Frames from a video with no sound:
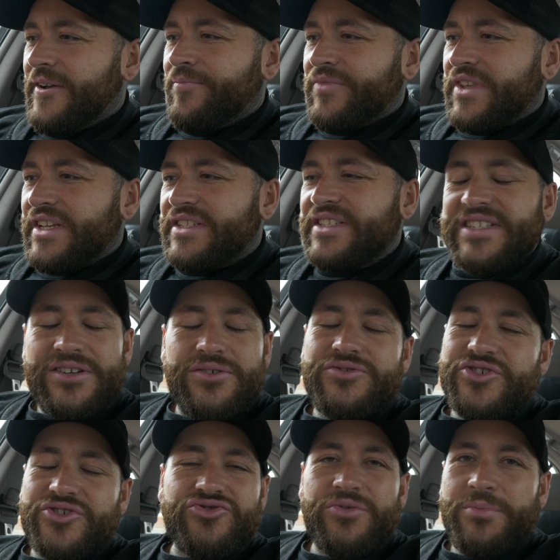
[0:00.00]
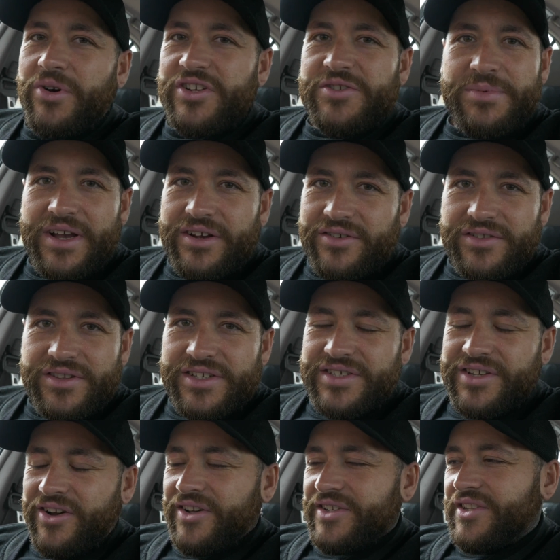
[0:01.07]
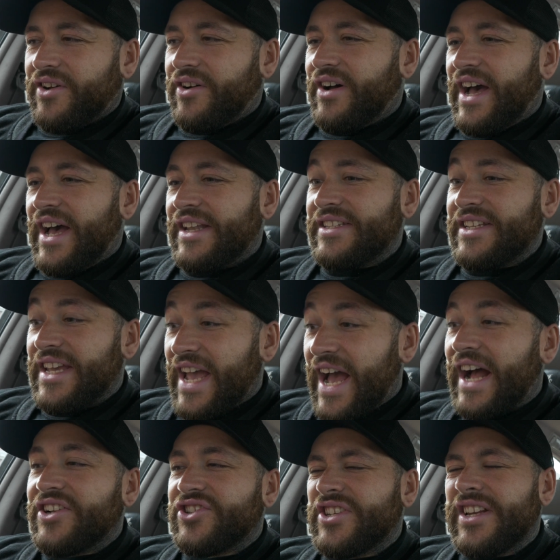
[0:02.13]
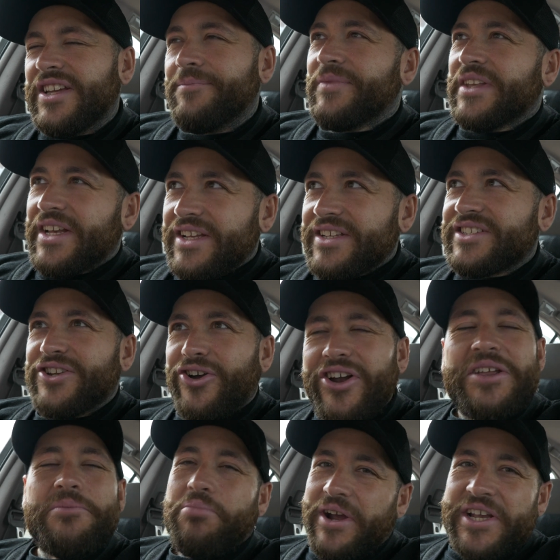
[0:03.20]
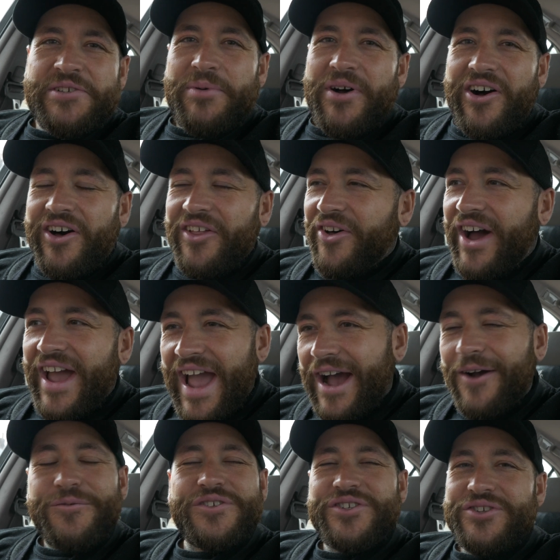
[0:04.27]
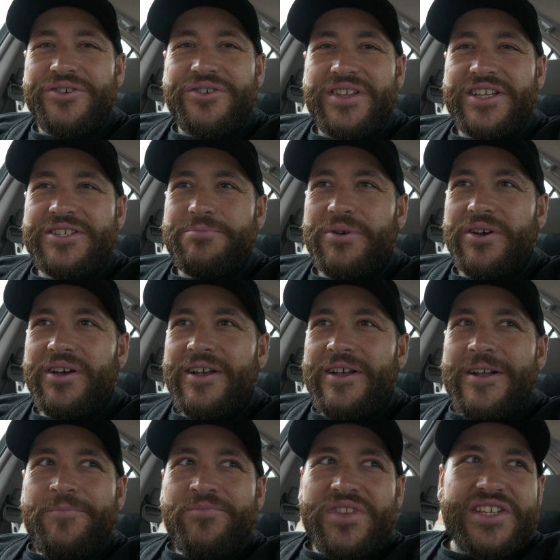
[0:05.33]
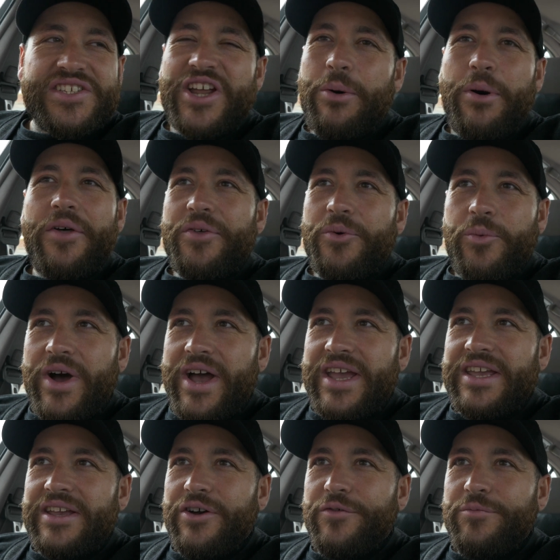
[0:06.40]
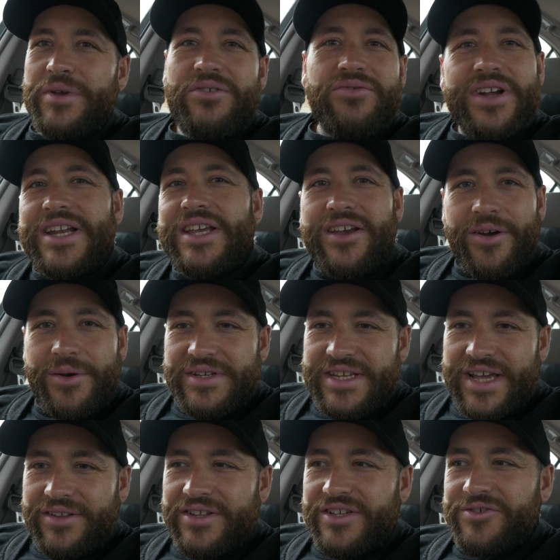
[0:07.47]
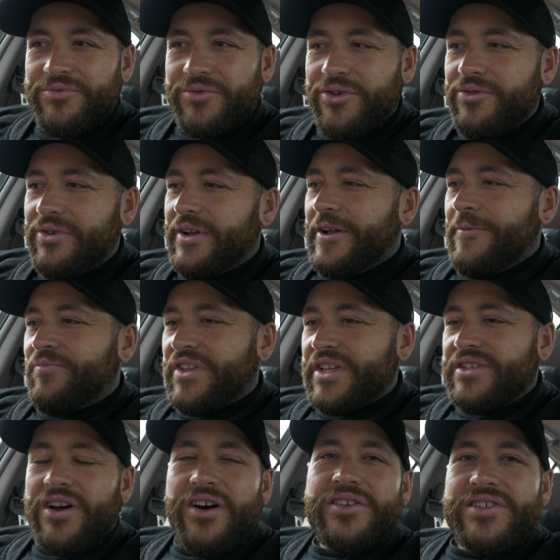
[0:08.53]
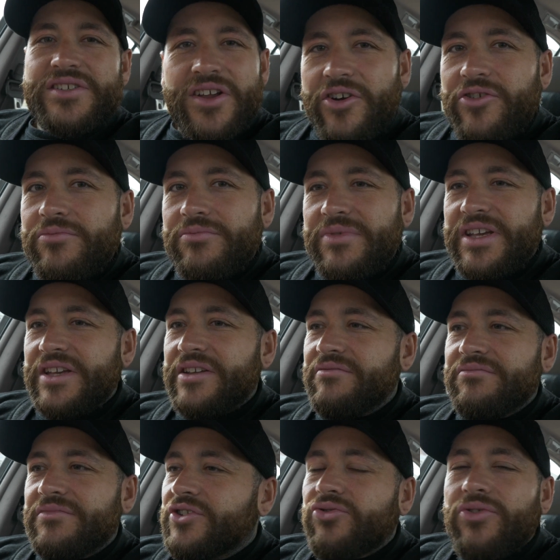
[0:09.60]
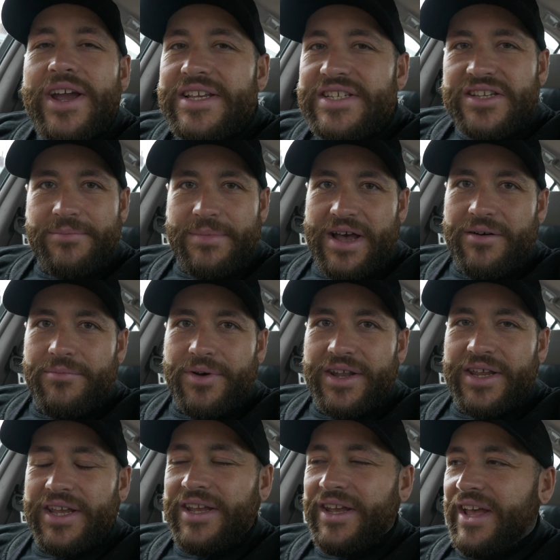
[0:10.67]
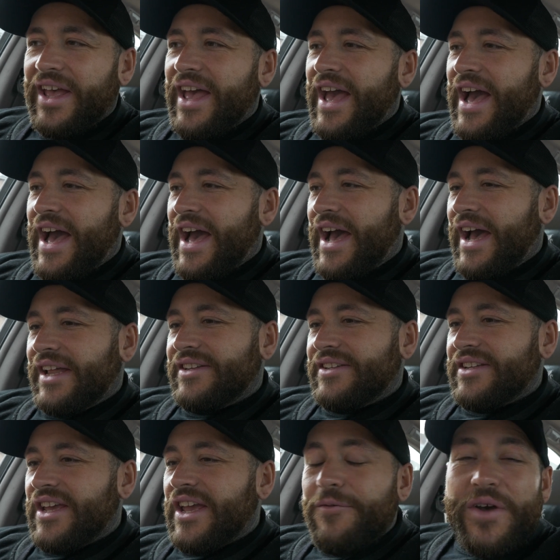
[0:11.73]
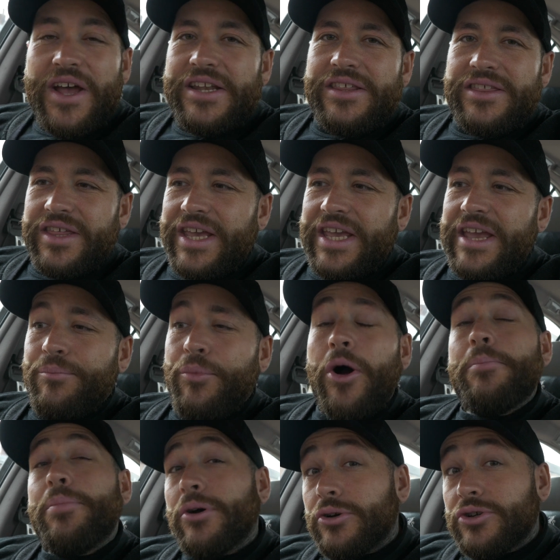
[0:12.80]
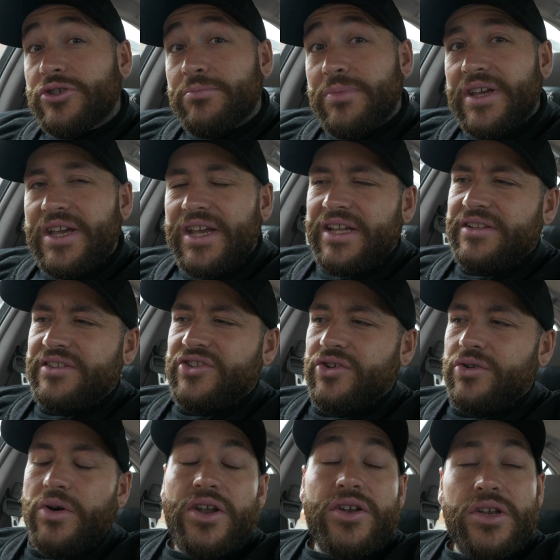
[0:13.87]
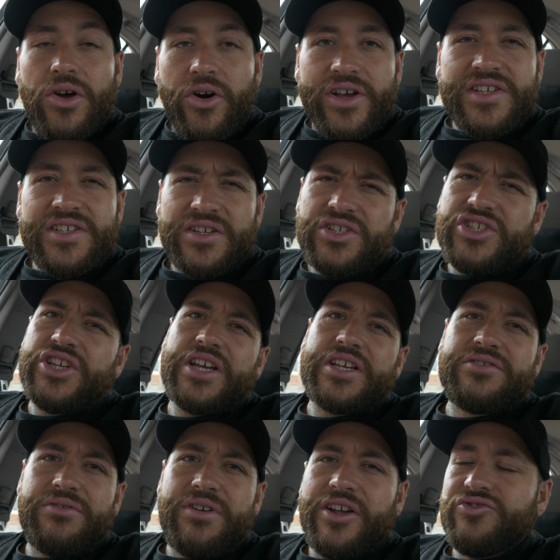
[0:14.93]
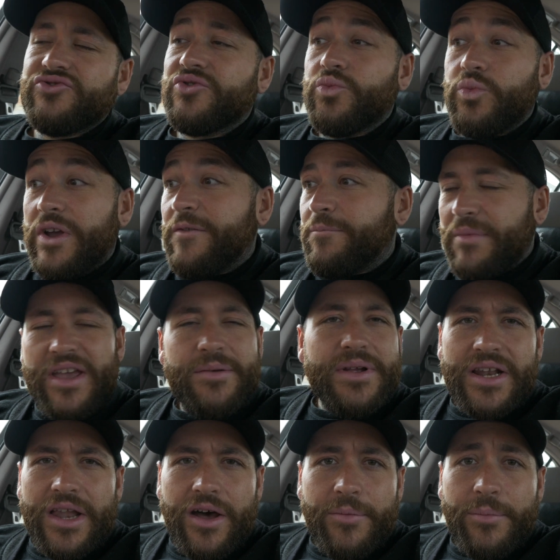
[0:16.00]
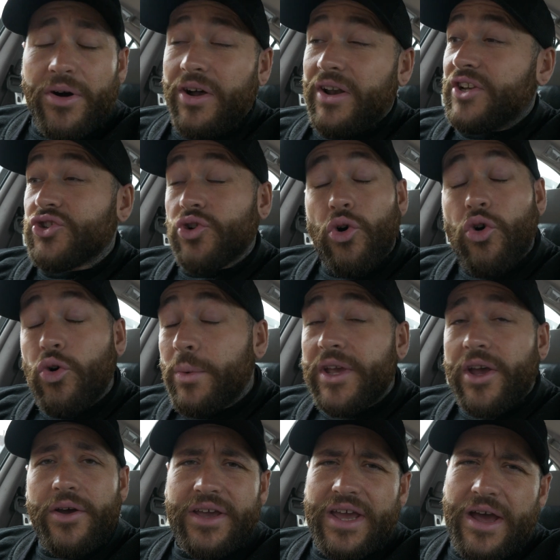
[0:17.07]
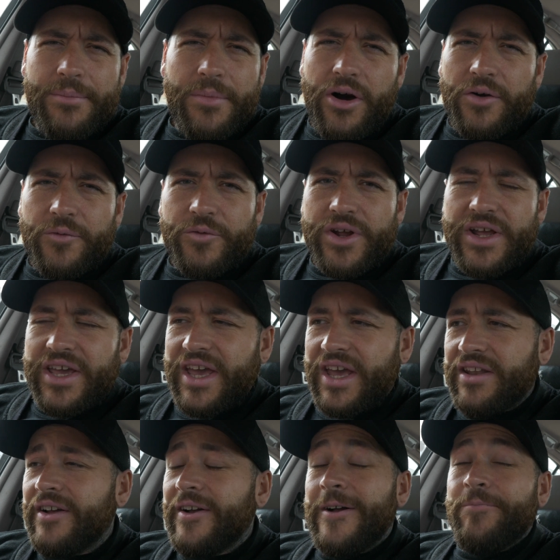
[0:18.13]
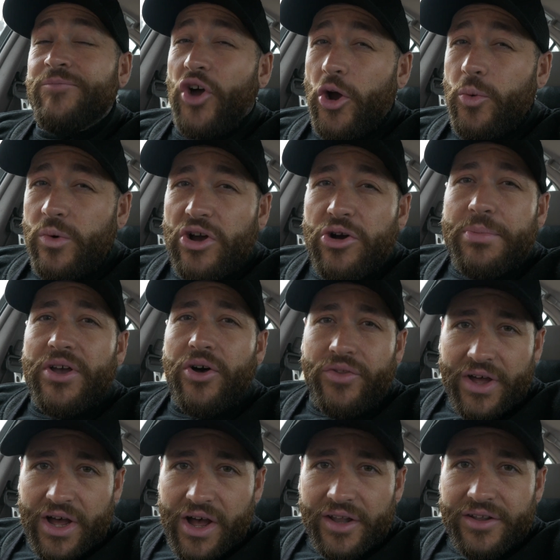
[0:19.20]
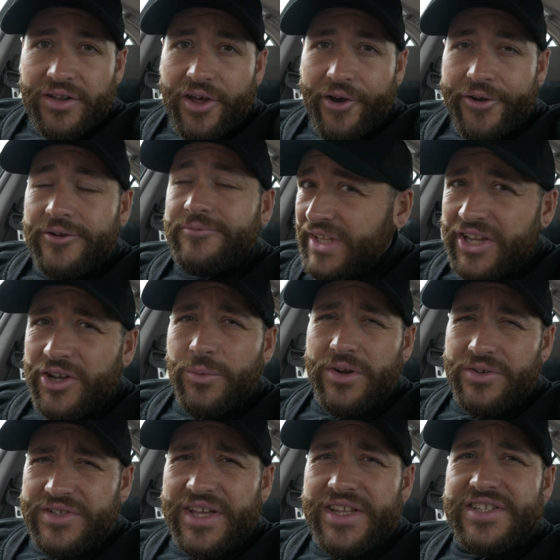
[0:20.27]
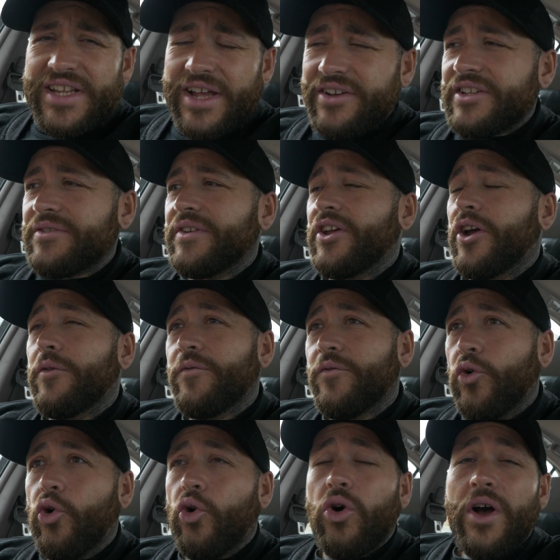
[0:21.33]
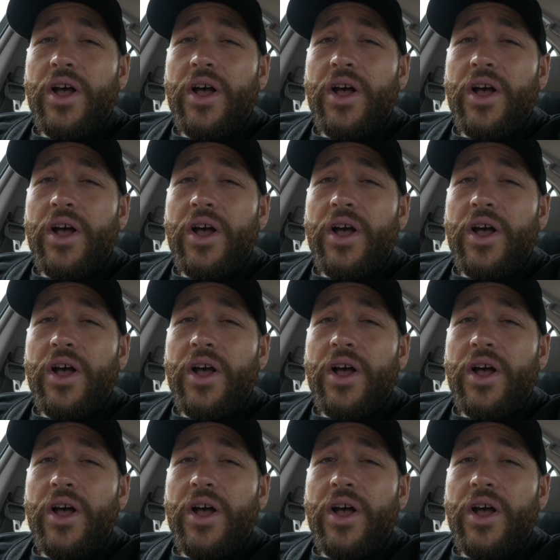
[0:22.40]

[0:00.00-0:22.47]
it still just reminds me how good these cars are, and it actually slightly breaks my heart that I have to do this, but there's no other way of me really going down this route. This car doesn't owe me crazy amount of money, and if anything, it might push me into a nicer GS300 with maybe lower mileage, or we go and get a Mark III again. I will be on the hunt though, and I will say this now in this video, for